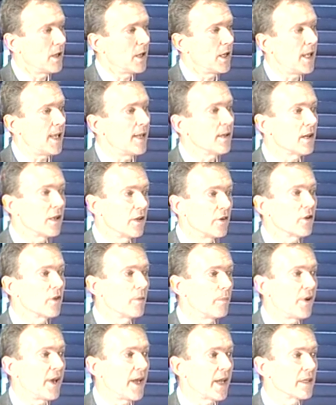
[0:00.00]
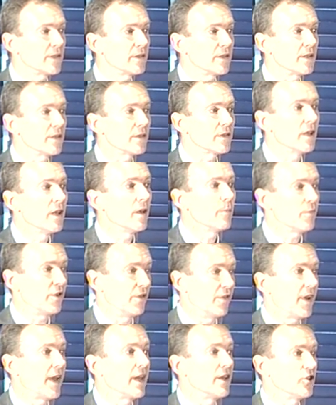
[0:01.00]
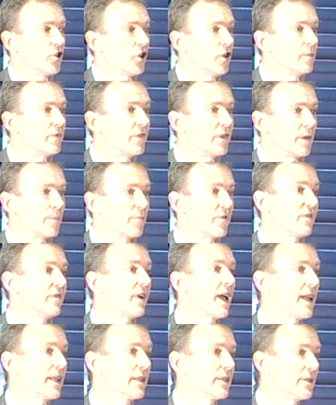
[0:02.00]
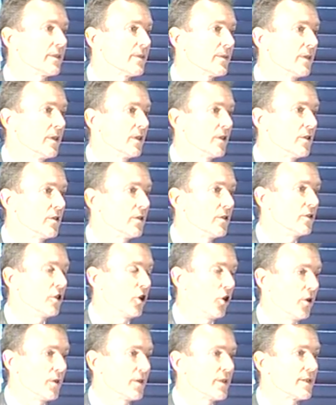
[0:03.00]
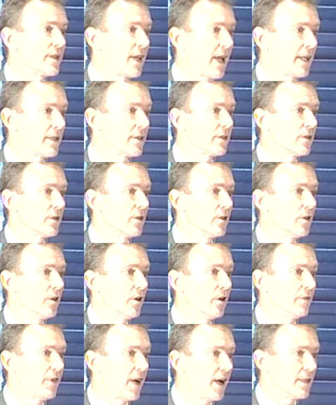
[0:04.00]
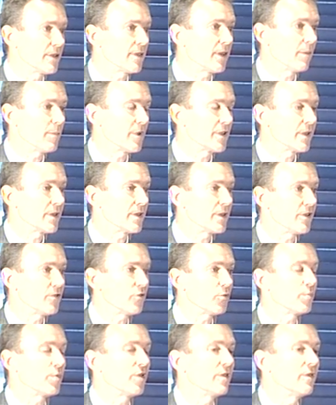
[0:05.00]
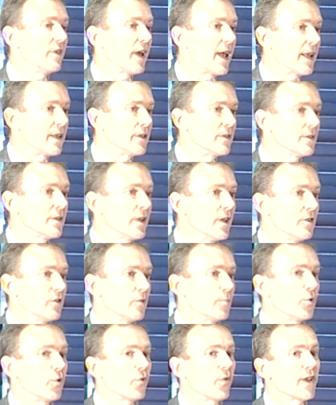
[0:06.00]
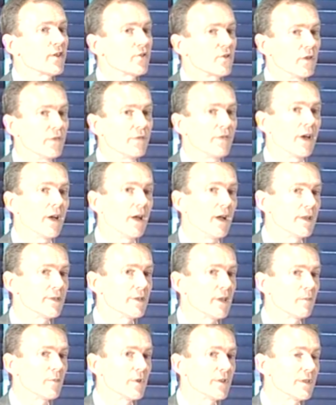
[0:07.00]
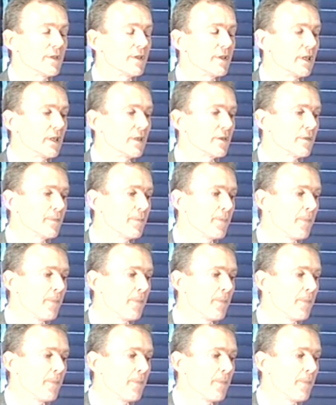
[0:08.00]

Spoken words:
in clinical practice hopefully prevent the onset of Alzheimer's disease or prevent the progression of Alzheimer's disease.